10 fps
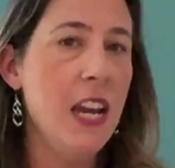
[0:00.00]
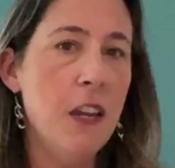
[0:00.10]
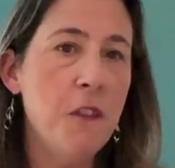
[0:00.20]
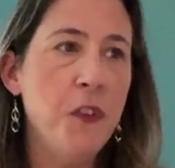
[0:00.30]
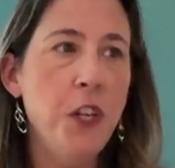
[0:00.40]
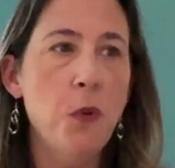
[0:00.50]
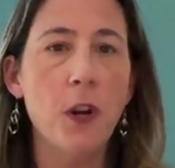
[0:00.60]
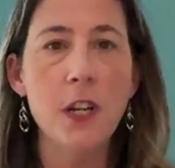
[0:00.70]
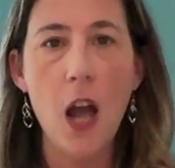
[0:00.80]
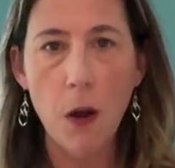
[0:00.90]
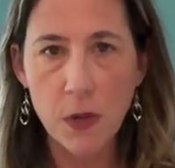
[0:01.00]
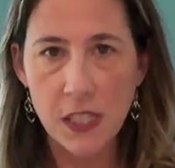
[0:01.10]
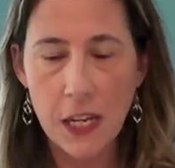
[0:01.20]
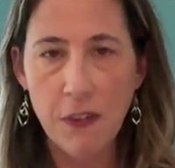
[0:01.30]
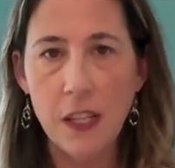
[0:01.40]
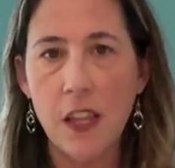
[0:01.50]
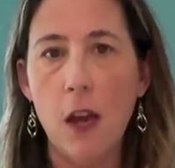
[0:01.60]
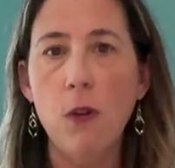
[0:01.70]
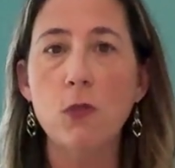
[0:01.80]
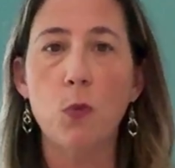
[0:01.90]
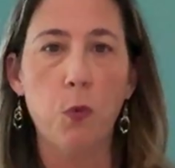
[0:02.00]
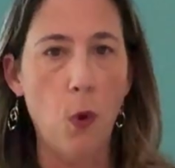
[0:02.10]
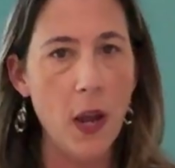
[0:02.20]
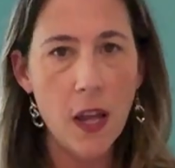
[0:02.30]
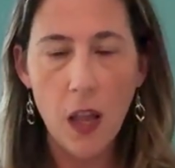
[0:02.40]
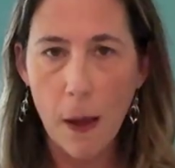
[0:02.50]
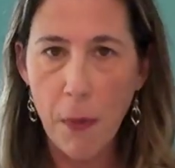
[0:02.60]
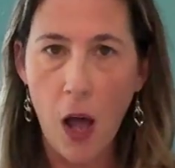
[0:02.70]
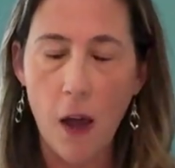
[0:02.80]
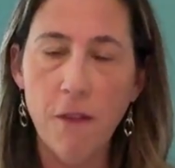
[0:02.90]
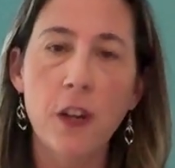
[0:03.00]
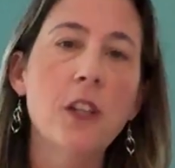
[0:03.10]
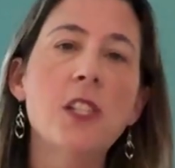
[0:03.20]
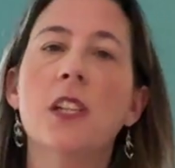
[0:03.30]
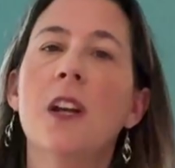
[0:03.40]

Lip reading: If you are not receiving those Royal Up offers,